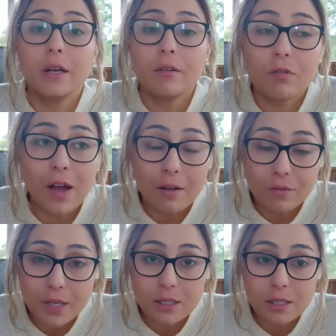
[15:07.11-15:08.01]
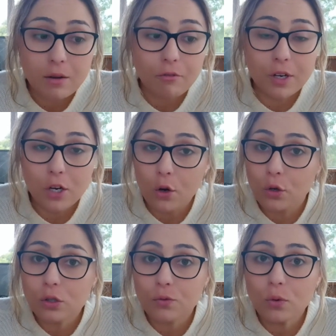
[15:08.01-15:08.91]
If you found this video
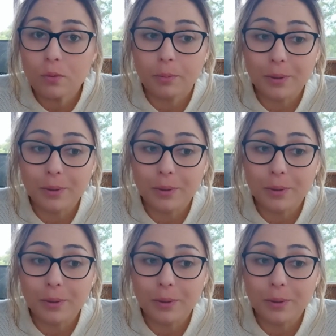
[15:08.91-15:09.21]
useful,